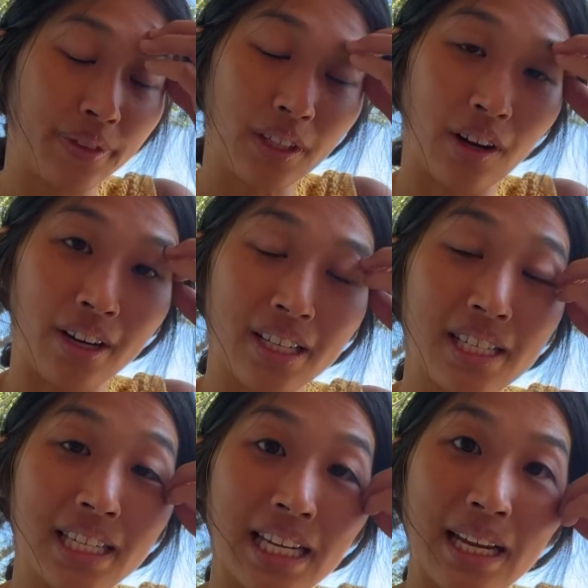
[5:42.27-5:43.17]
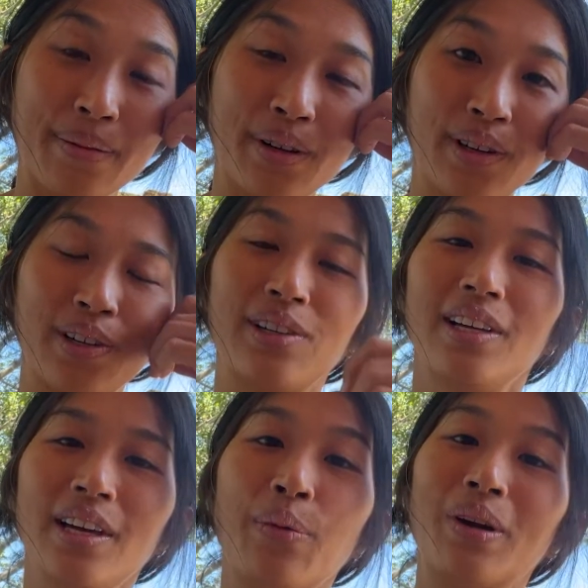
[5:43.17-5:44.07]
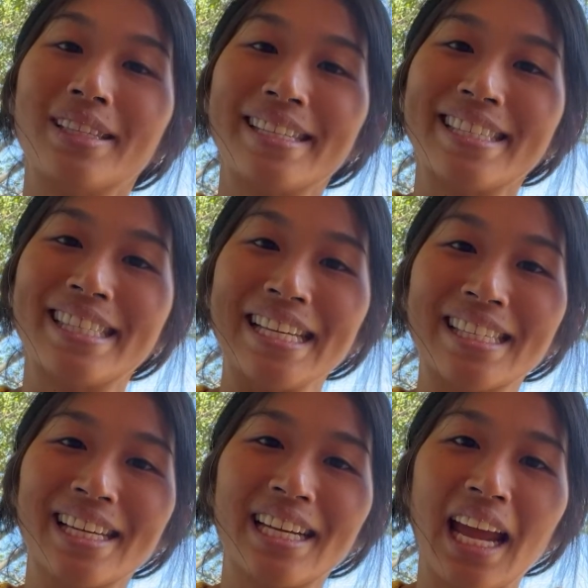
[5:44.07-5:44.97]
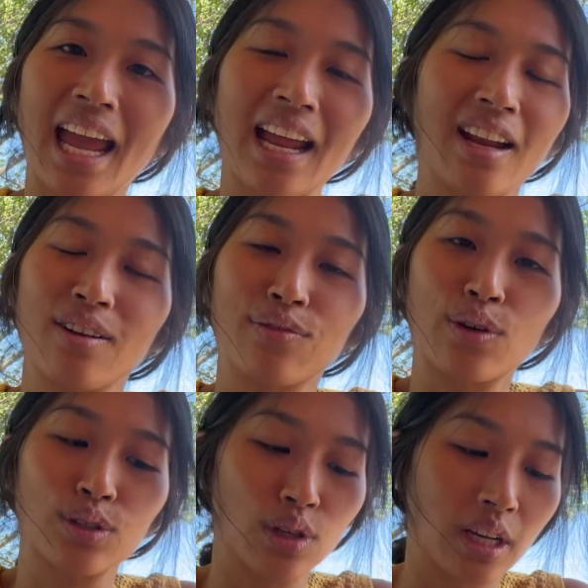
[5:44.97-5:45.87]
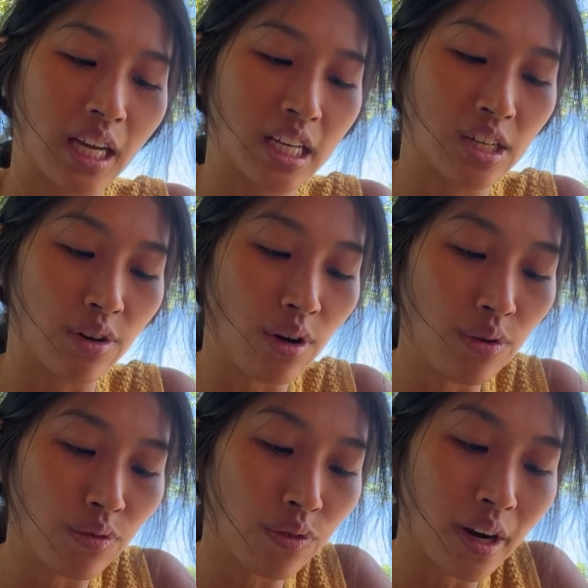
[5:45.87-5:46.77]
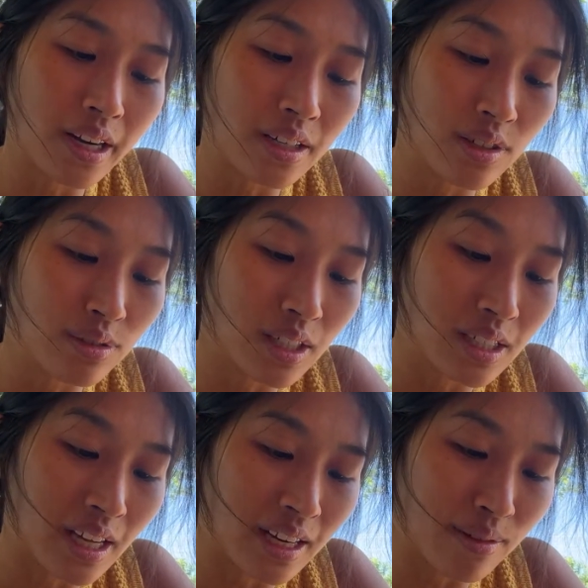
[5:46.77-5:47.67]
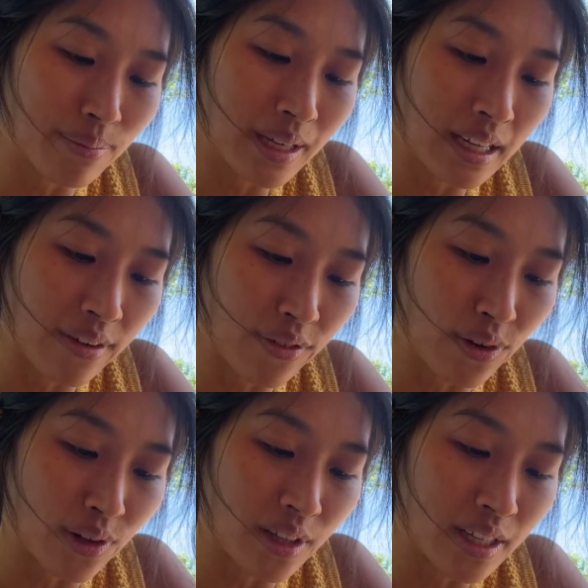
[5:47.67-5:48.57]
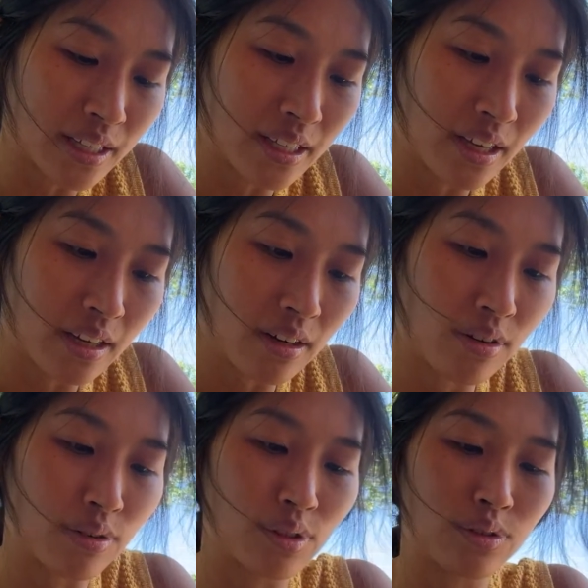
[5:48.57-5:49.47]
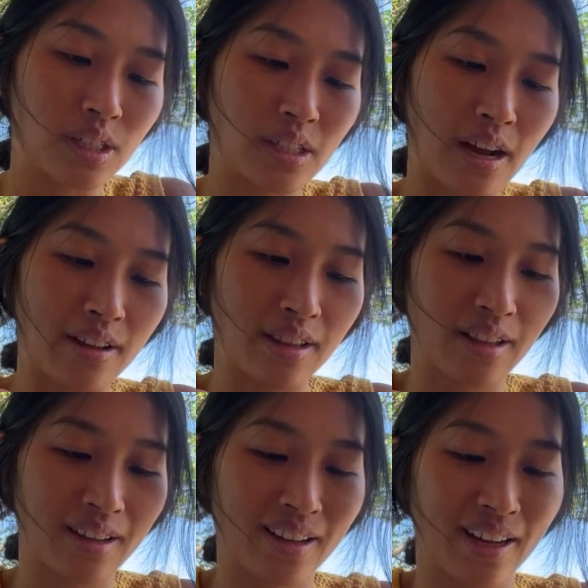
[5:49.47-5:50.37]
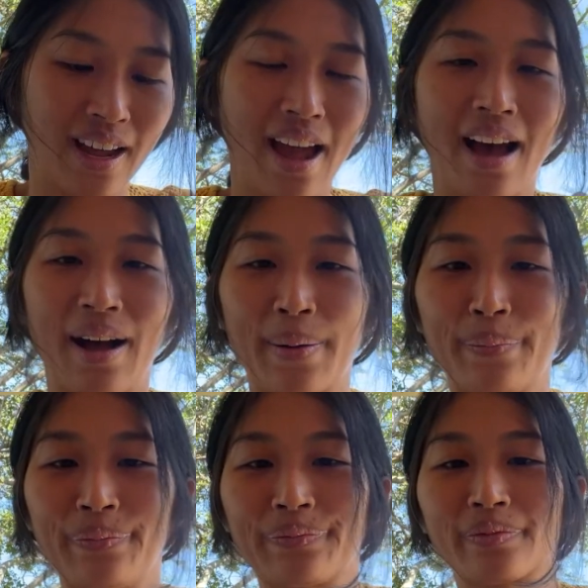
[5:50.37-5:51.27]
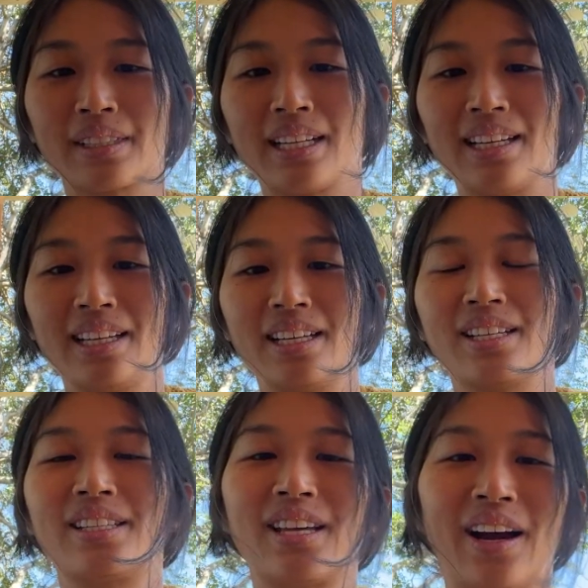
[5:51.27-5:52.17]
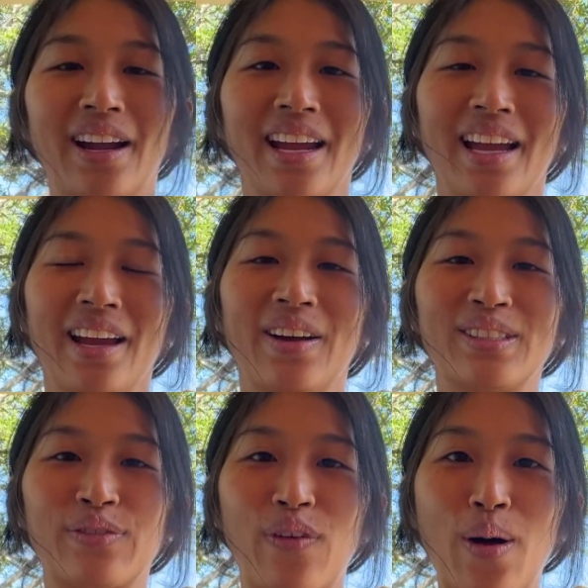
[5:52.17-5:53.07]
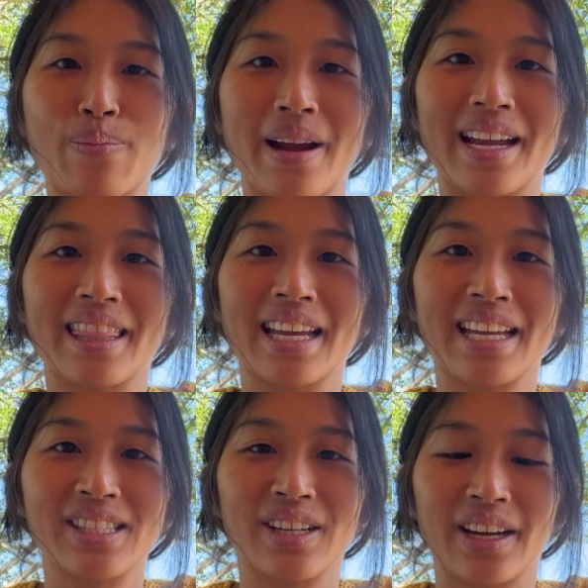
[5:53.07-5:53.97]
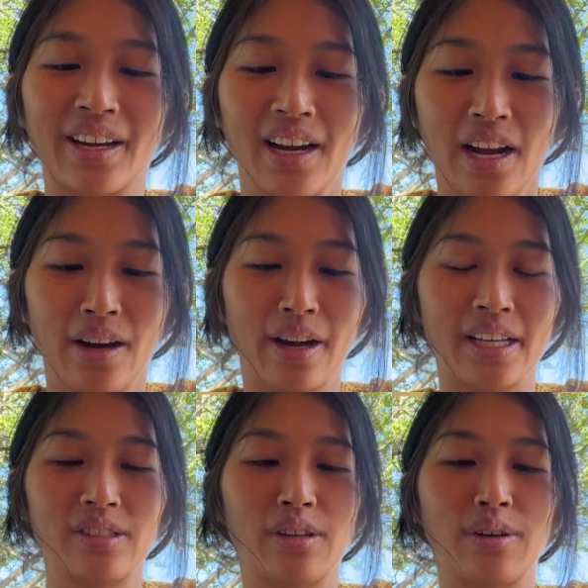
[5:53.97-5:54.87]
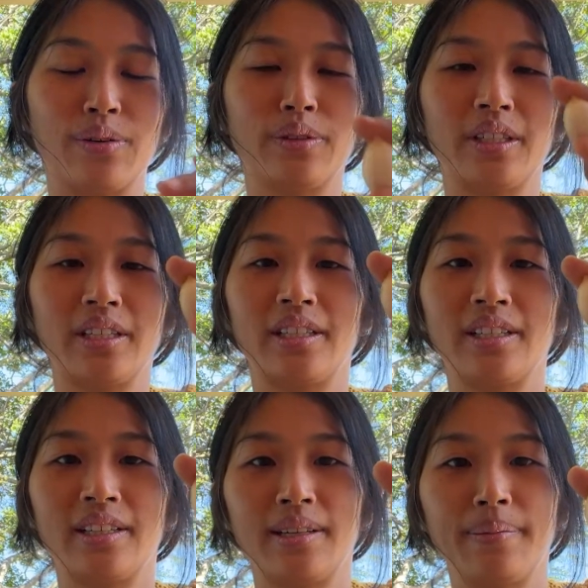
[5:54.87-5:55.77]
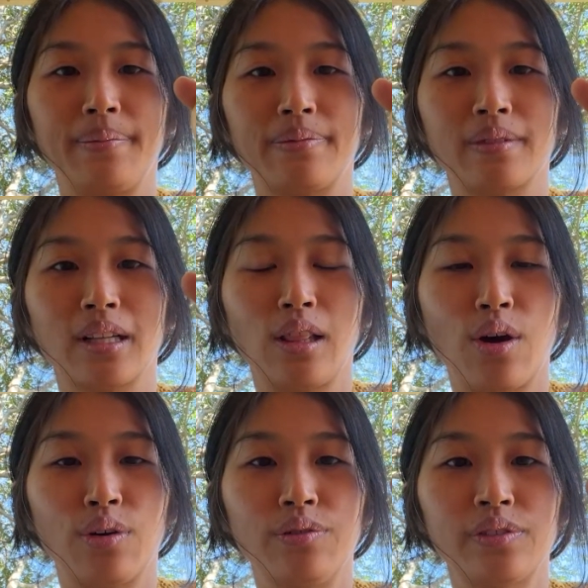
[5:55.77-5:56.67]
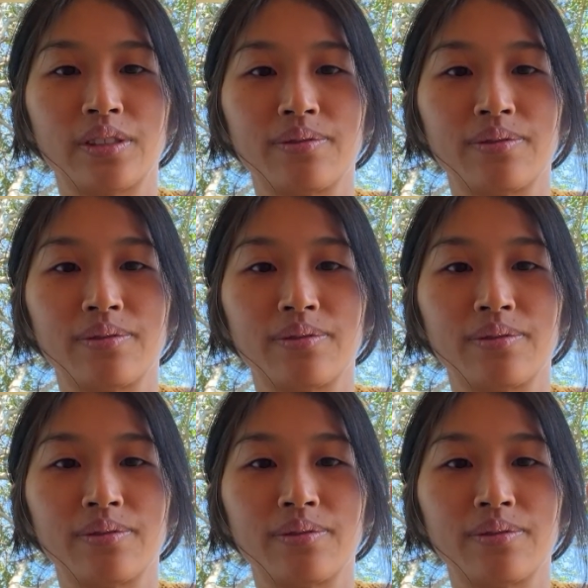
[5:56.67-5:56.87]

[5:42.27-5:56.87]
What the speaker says: garden to table when it's in season, and of course, cooking in general. Oh, Veronica, don't touch that. Be careful. No, don't touch that. um, sorry, that's fall break and the kids are here. Okay, so the cloves,